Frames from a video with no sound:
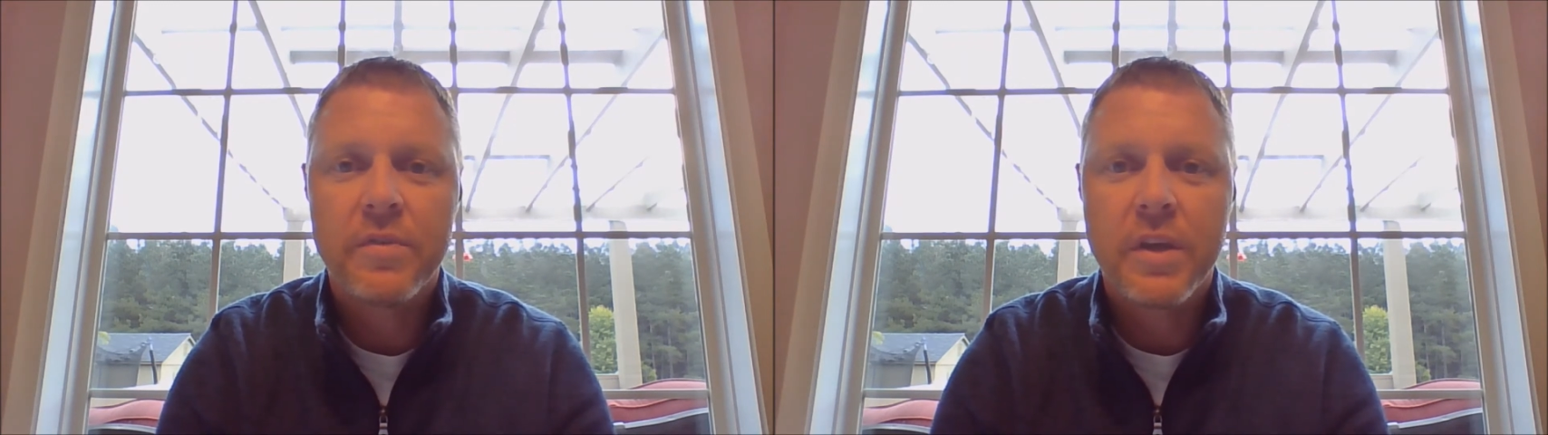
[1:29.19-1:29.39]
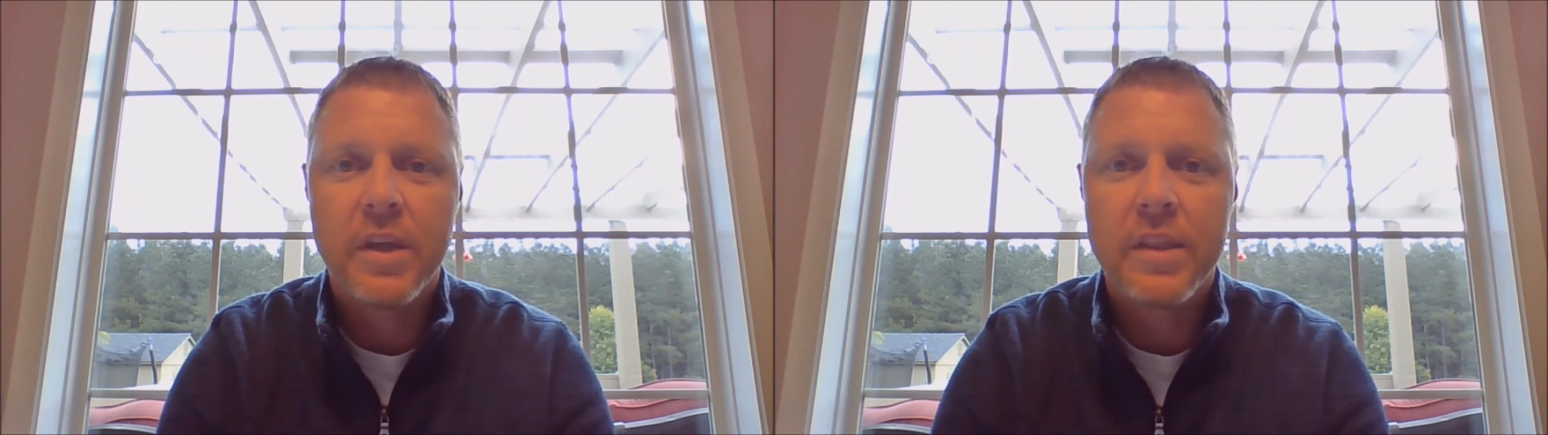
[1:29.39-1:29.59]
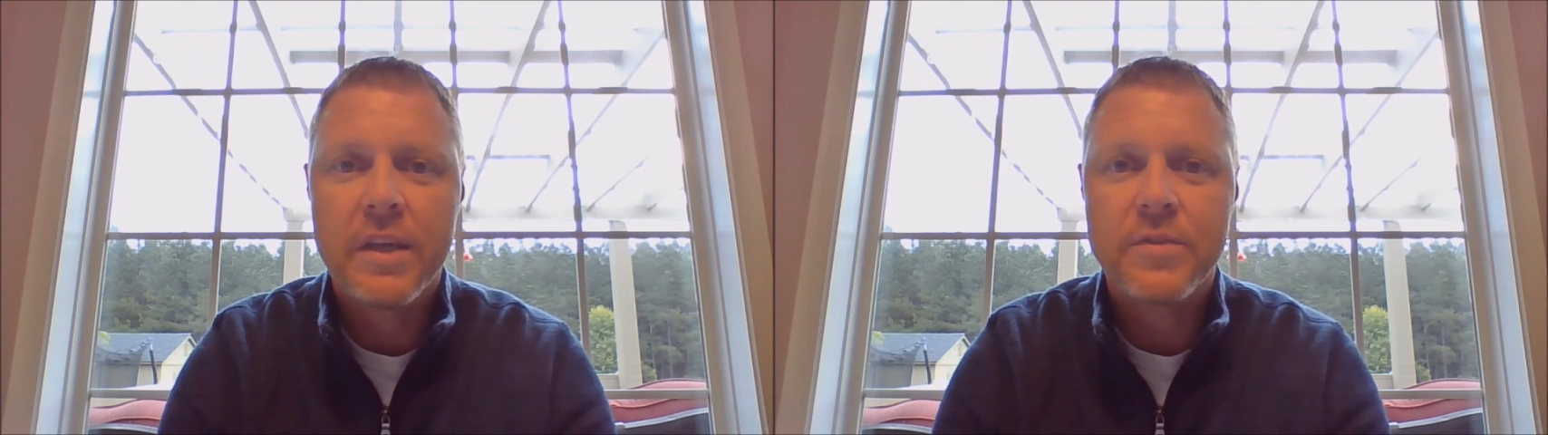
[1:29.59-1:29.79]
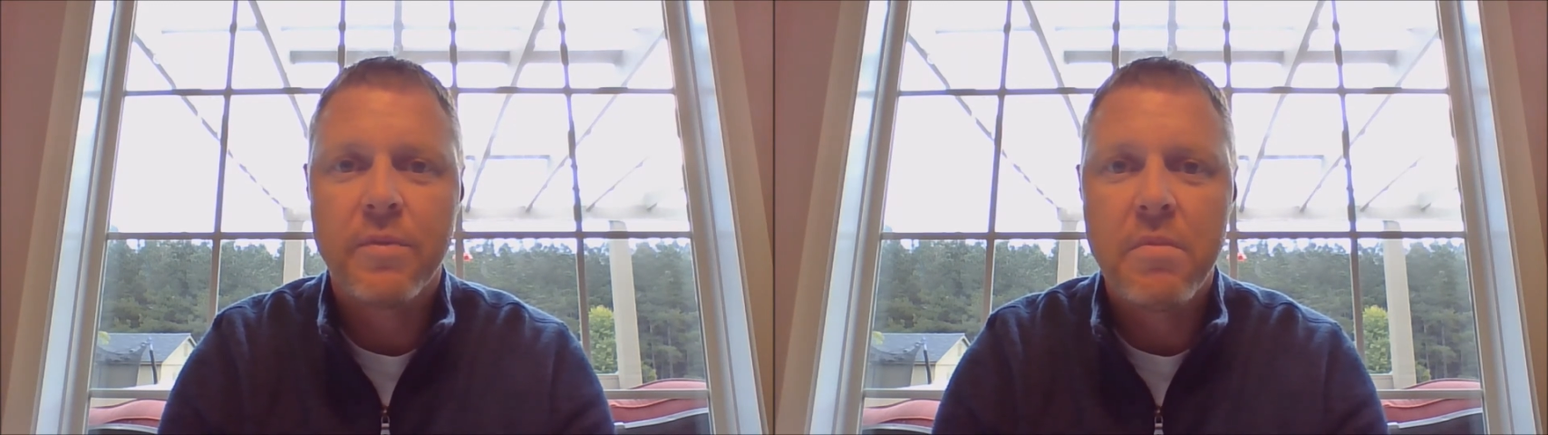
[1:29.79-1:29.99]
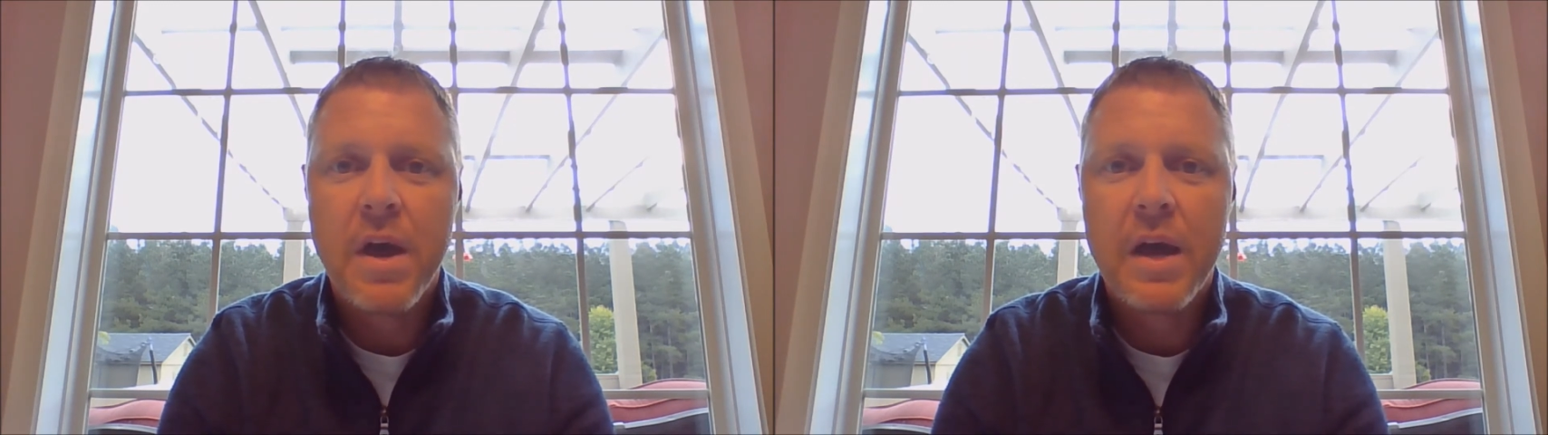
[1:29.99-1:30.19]
Again, that's
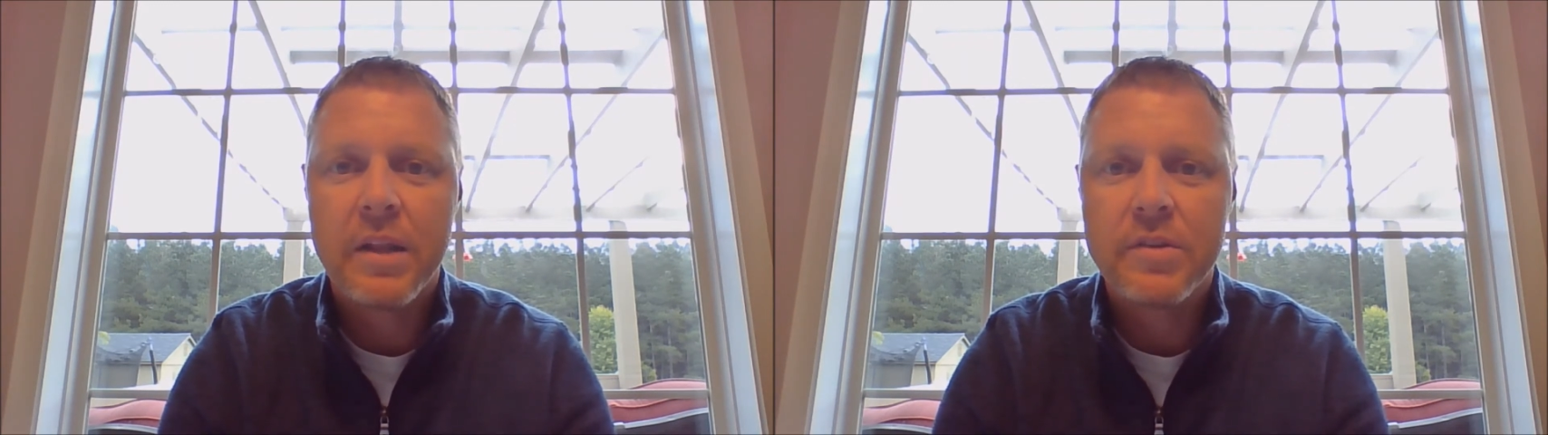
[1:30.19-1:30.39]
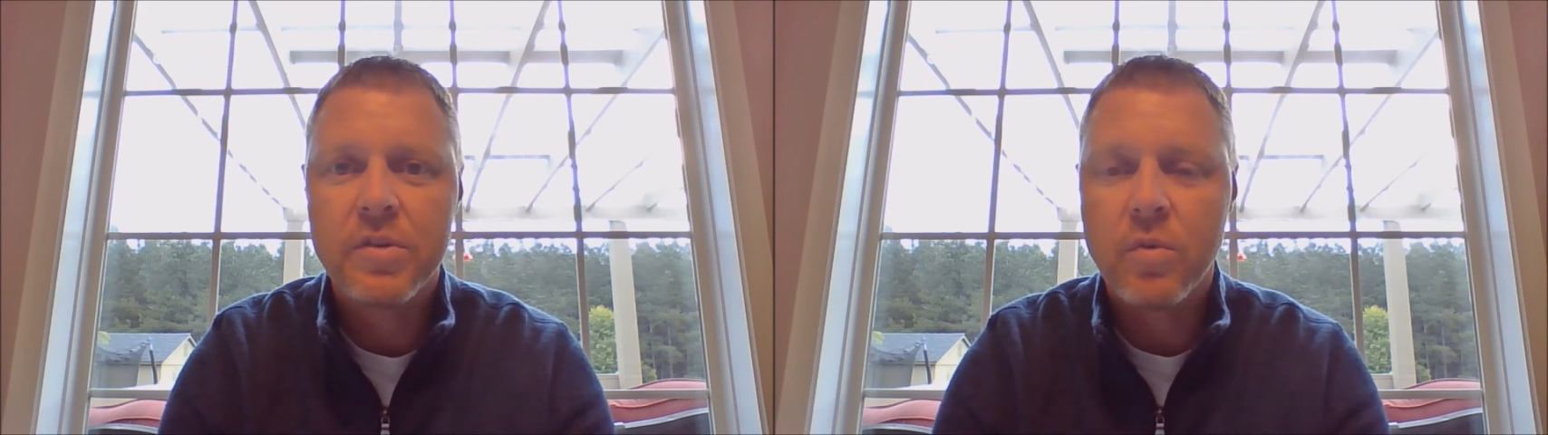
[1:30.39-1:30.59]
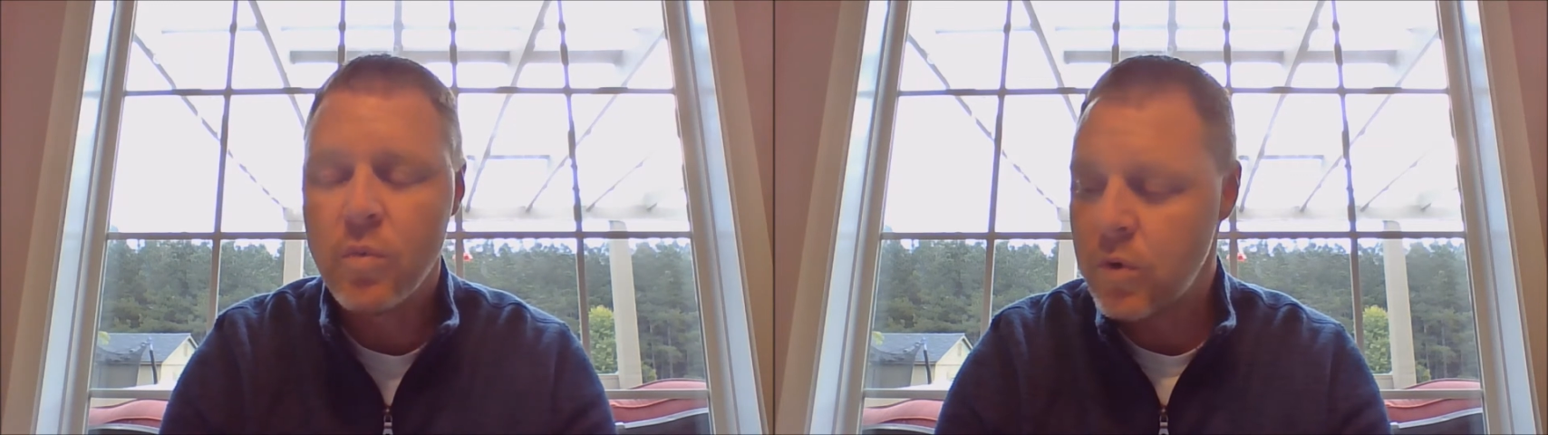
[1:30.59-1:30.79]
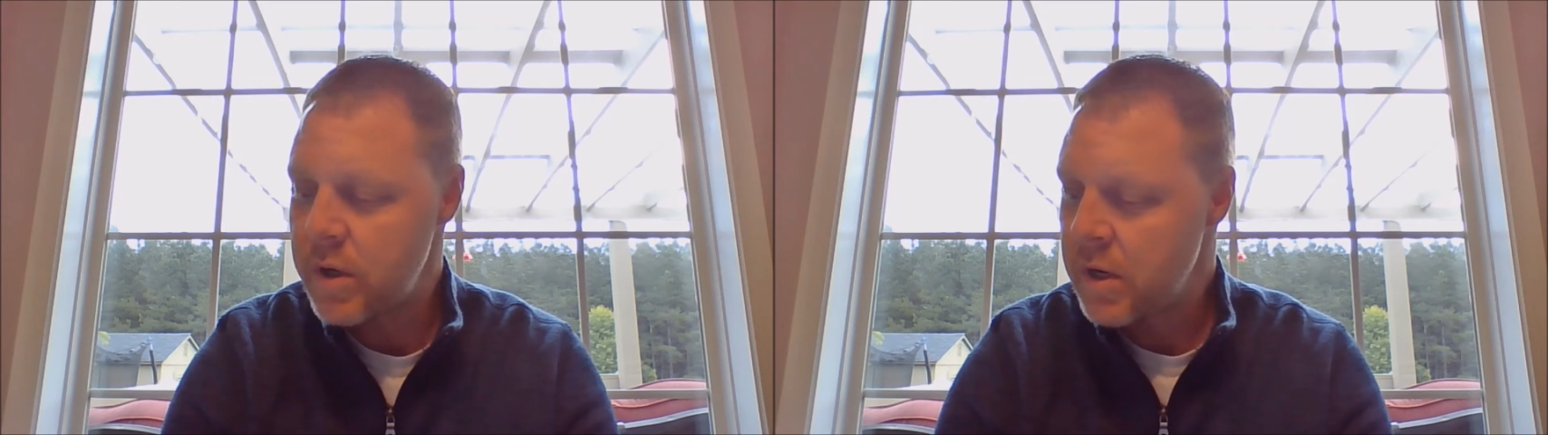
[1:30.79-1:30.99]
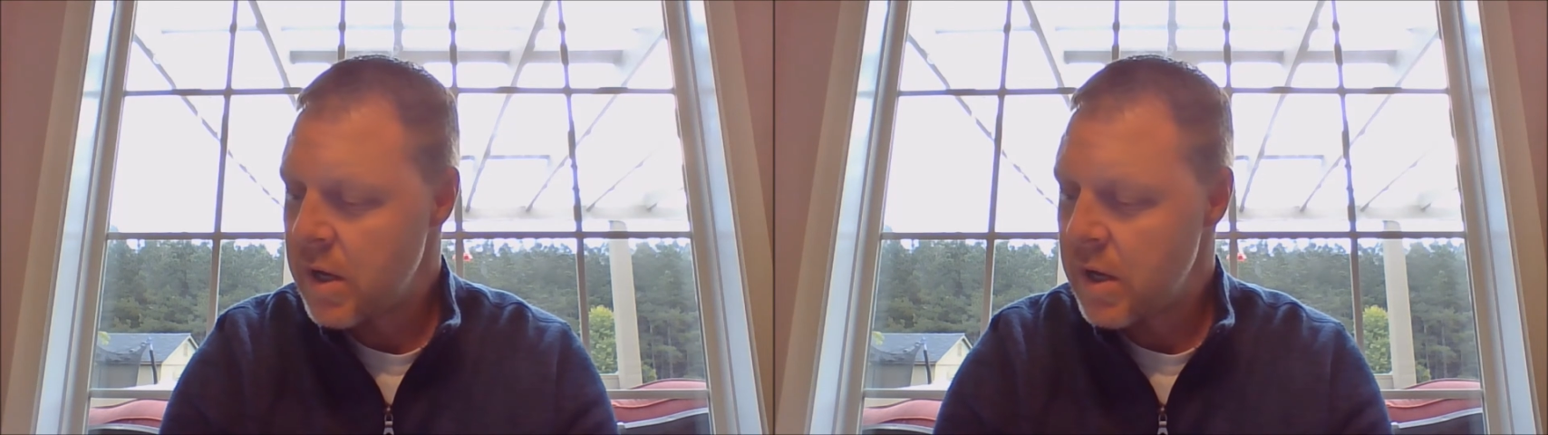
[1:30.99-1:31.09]
from 9 until 1.